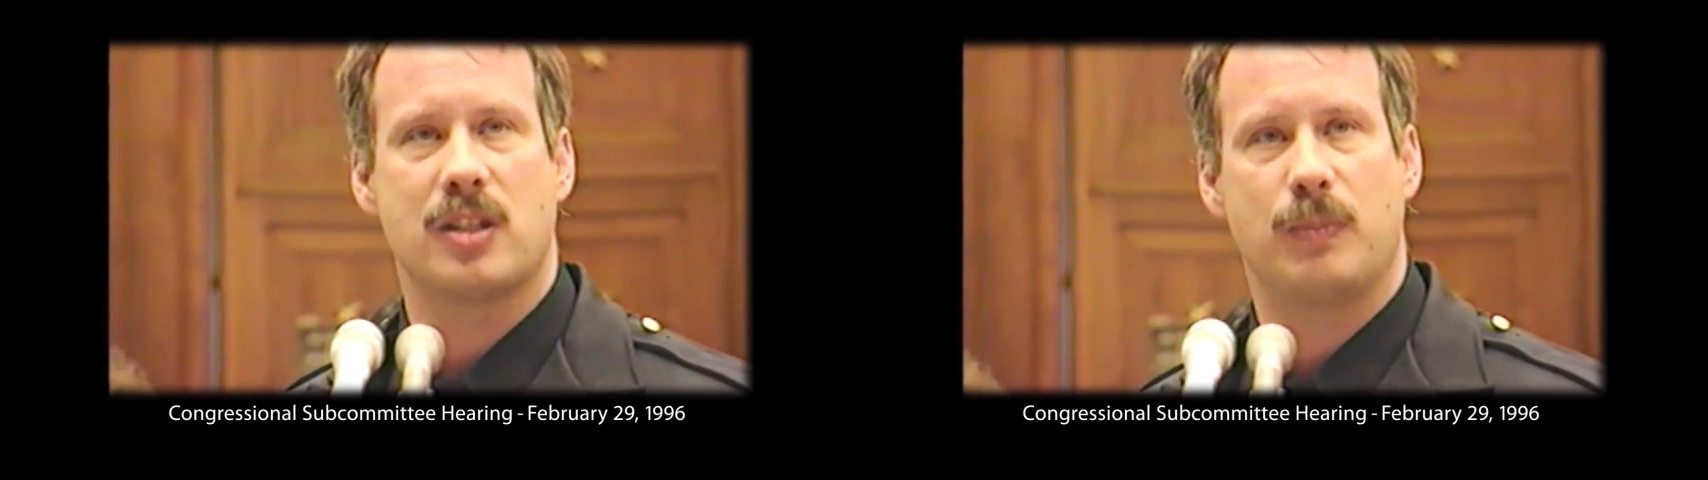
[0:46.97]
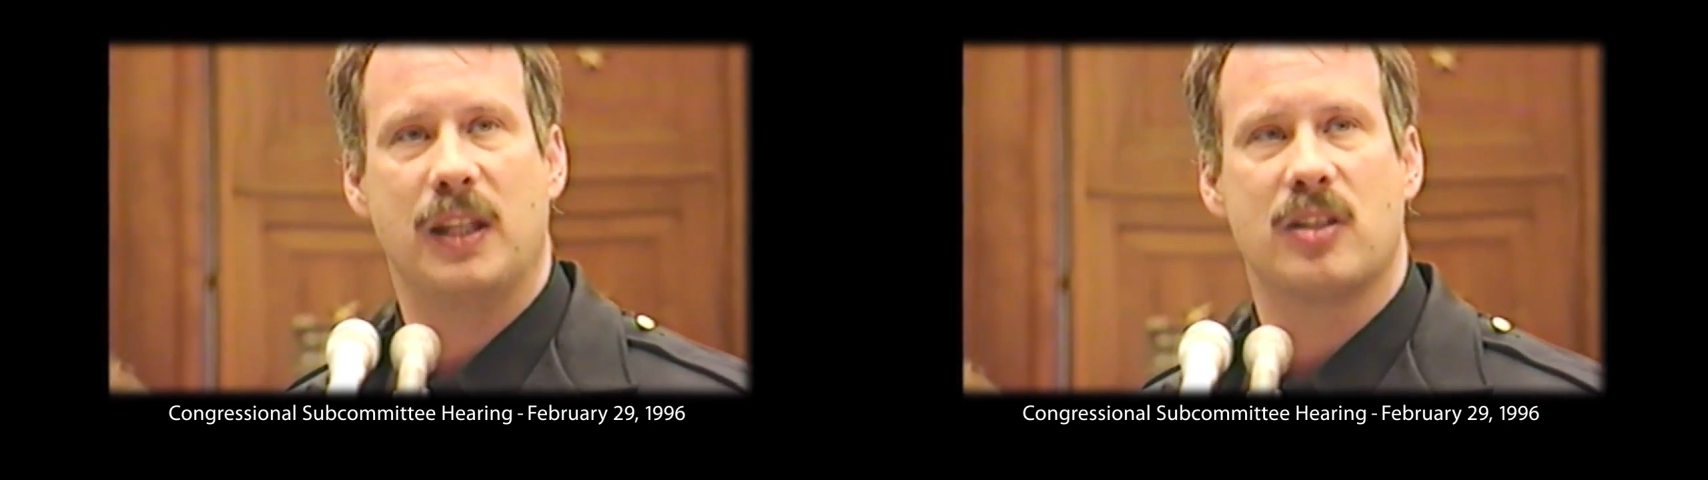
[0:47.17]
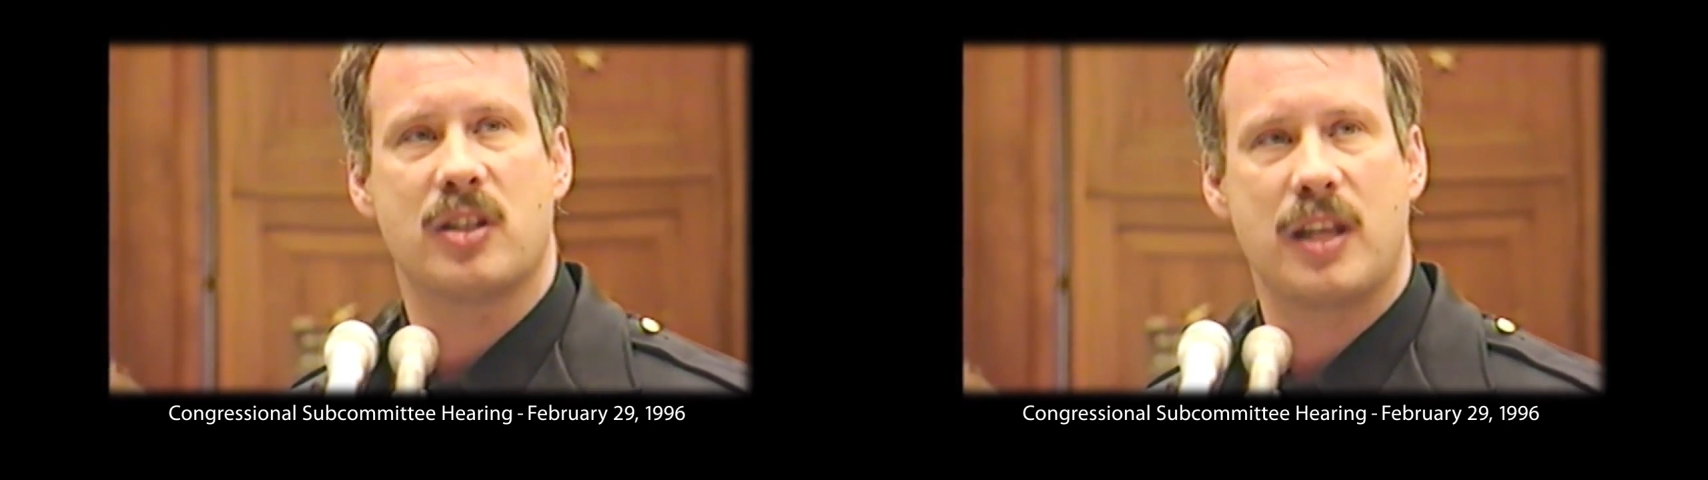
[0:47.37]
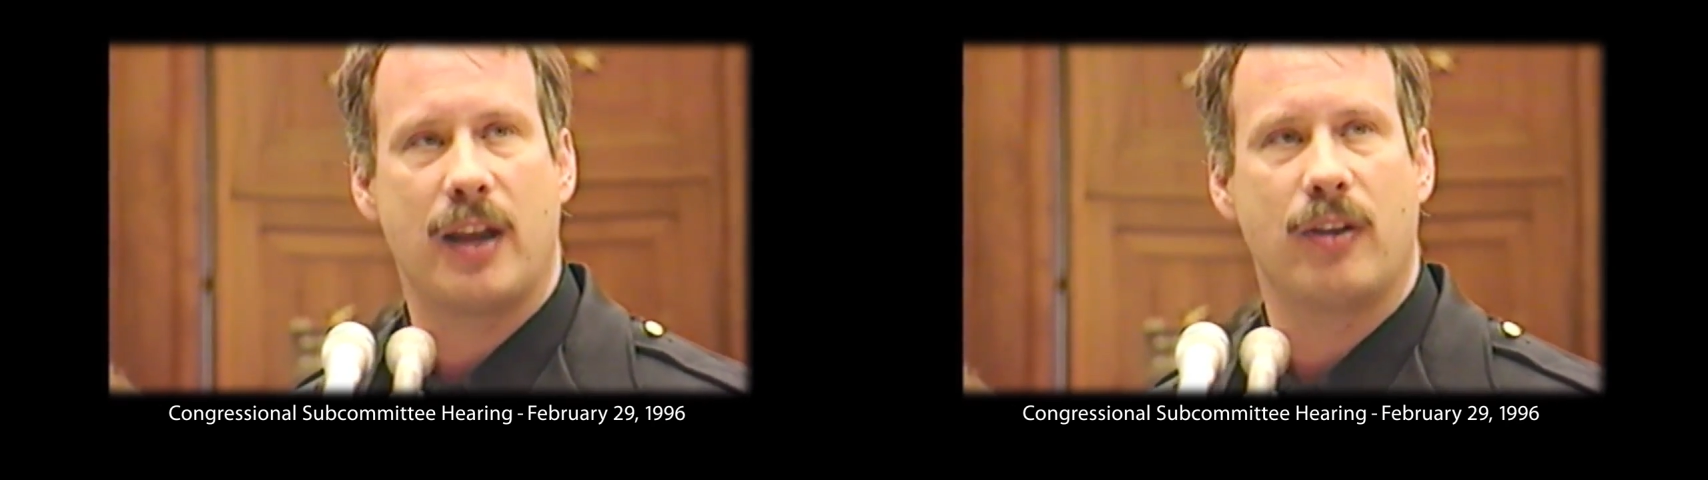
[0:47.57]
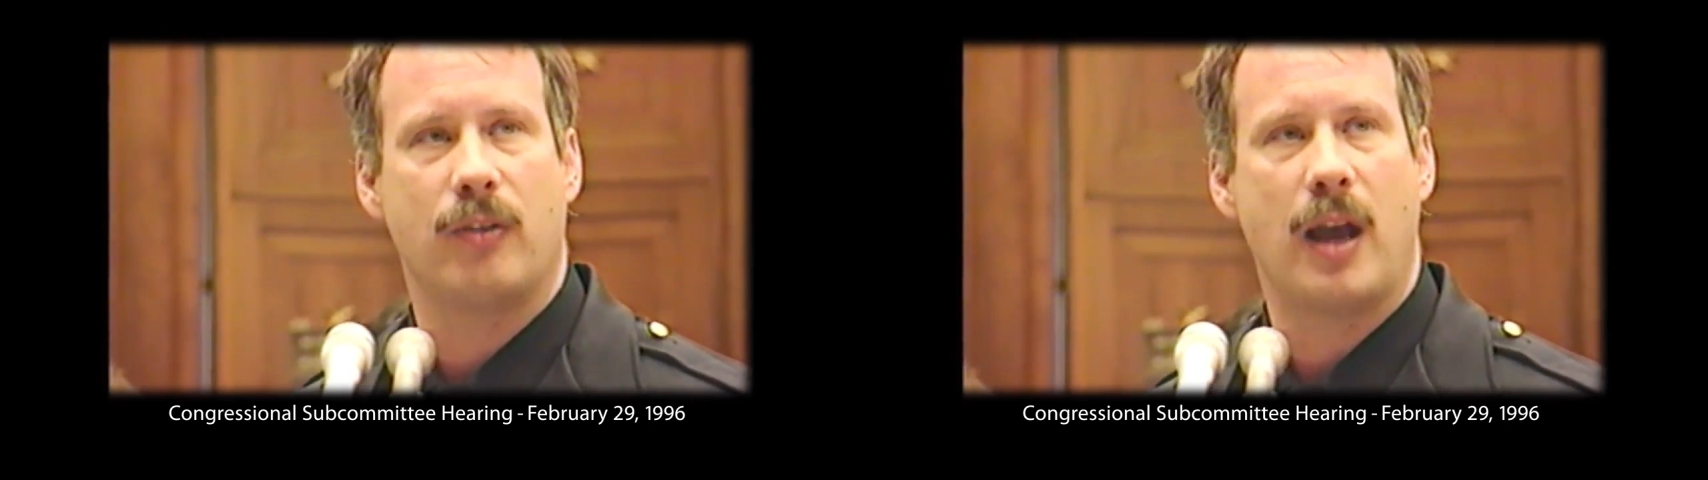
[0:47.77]
to be the
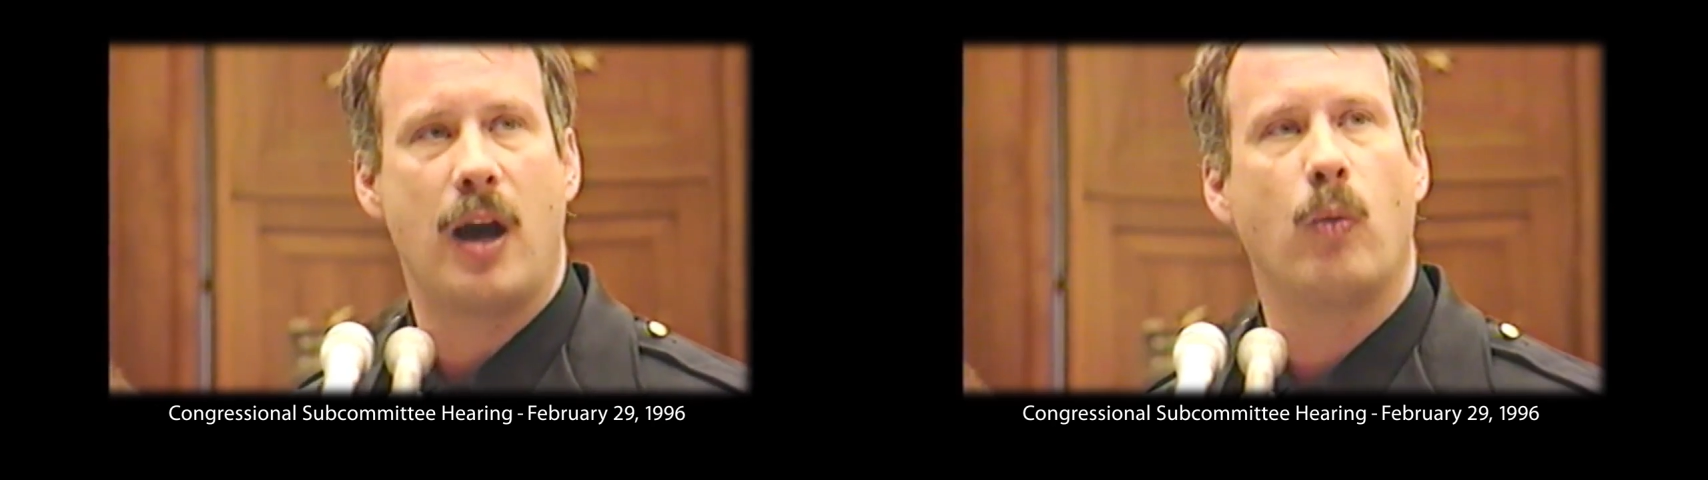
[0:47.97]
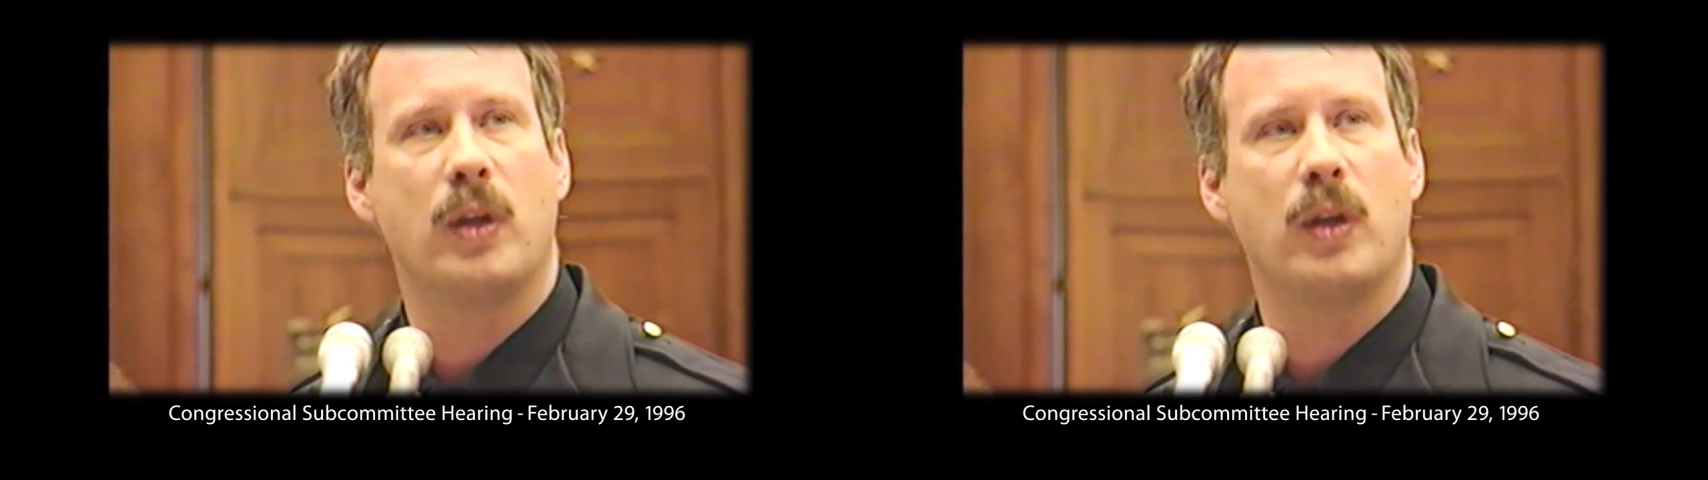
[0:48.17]
standard route,